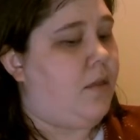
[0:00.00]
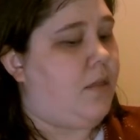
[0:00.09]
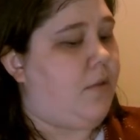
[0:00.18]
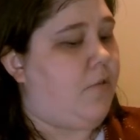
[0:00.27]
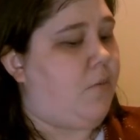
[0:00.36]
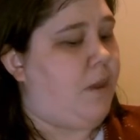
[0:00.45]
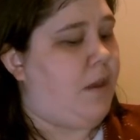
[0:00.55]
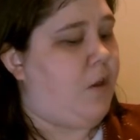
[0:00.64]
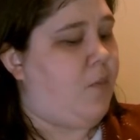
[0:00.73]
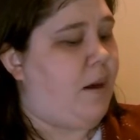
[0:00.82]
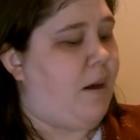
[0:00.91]
There would be
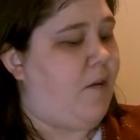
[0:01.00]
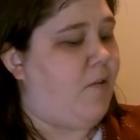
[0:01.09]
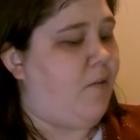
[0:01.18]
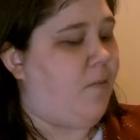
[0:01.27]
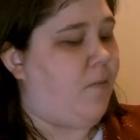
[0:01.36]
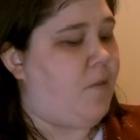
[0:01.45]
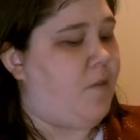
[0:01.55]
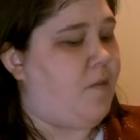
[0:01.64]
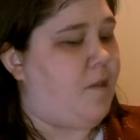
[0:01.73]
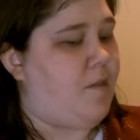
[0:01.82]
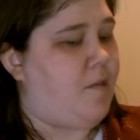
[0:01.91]
no pardon for
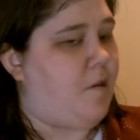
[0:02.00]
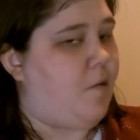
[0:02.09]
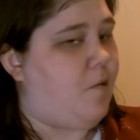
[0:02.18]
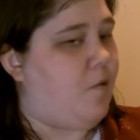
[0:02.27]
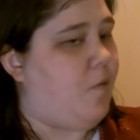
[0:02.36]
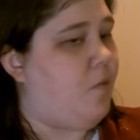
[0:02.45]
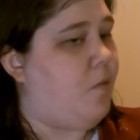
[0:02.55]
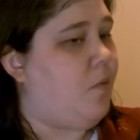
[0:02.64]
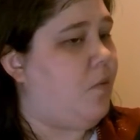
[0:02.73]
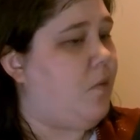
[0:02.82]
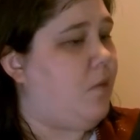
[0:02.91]
this insult.
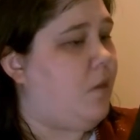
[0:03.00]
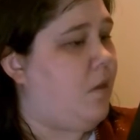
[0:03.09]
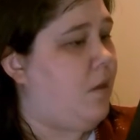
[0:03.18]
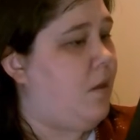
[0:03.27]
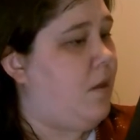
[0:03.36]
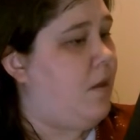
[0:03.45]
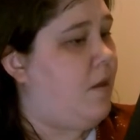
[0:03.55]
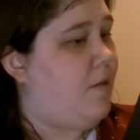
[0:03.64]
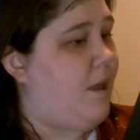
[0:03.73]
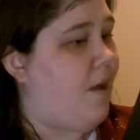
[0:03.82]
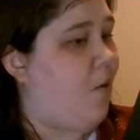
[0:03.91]

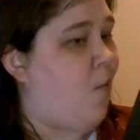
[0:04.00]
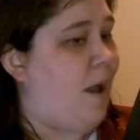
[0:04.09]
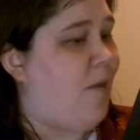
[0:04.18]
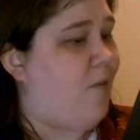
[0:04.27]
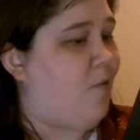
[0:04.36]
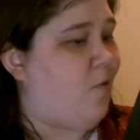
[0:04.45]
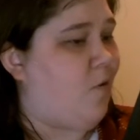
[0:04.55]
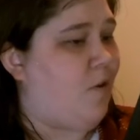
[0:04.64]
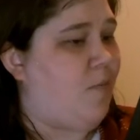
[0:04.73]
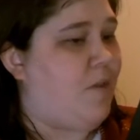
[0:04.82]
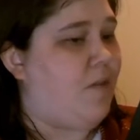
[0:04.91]
Zachariah
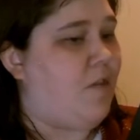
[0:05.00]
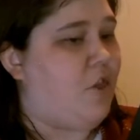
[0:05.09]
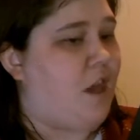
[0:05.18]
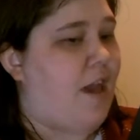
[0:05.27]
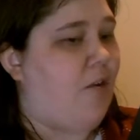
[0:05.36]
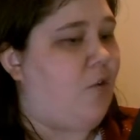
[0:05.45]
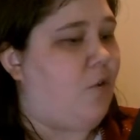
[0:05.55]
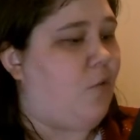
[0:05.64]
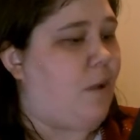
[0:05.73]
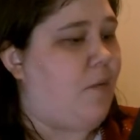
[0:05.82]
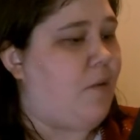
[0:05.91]
stood amid the shadows
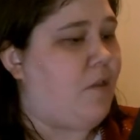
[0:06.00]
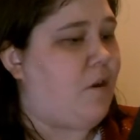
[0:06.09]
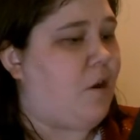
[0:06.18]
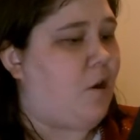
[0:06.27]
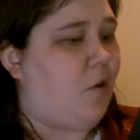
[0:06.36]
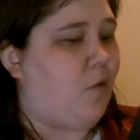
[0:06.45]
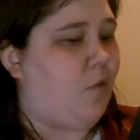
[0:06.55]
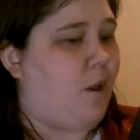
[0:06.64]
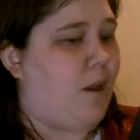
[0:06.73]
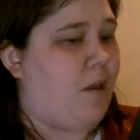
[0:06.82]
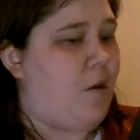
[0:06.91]
surrounding the hall's
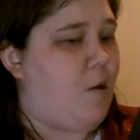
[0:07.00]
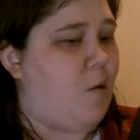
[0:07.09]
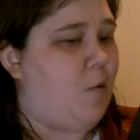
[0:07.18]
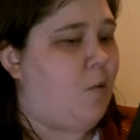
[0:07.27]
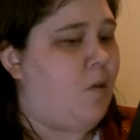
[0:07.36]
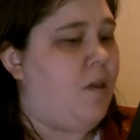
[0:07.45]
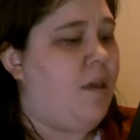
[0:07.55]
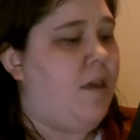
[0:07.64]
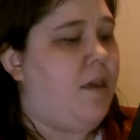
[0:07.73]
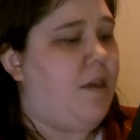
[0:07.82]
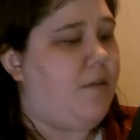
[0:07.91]
waiting hall,
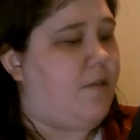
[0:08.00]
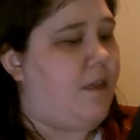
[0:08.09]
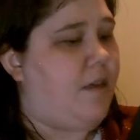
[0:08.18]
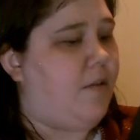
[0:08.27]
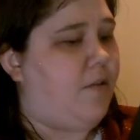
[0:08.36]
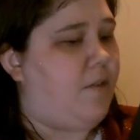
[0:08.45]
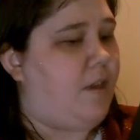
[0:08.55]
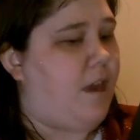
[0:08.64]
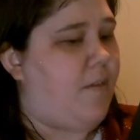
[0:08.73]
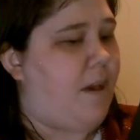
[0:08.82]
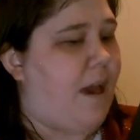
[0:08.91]
his nails
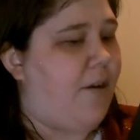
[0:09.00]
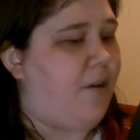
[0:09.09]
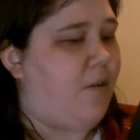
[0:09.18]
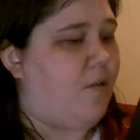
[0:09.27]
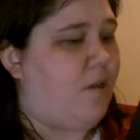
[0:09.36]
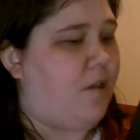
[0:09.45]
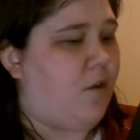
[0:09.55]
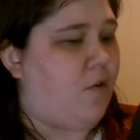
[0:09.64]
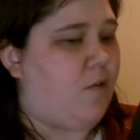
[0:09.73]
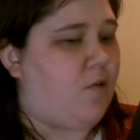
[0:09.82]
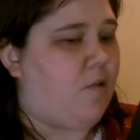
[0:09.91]
digging patterns in the
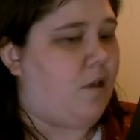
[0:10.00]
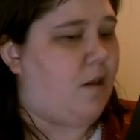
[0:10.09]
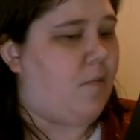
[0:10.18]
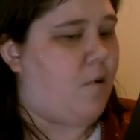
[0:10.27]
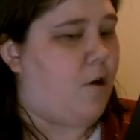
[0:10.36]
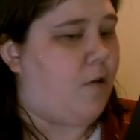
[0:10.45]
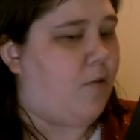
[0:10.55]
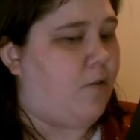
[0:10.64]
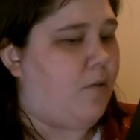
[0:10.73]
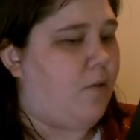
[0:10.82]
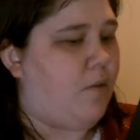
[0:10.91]
crystalline walls.